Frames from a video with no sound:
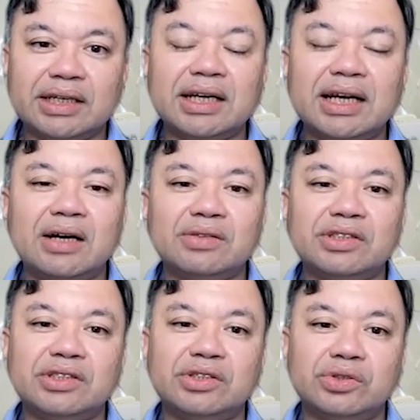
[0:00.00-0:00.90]
and allows
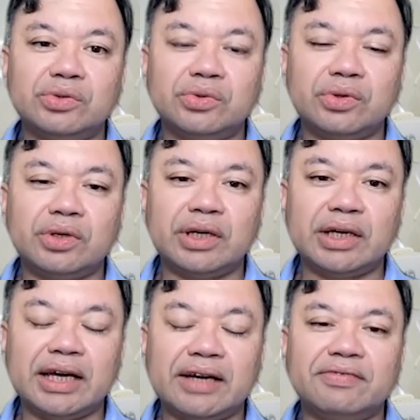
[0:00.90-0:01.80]
us to
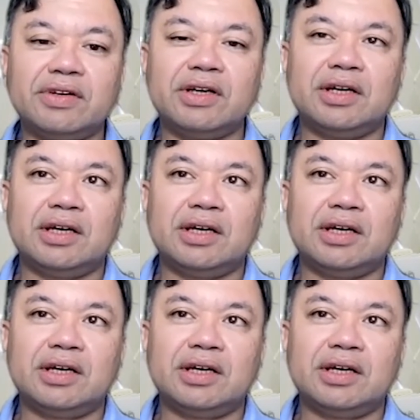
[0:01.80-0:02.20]
have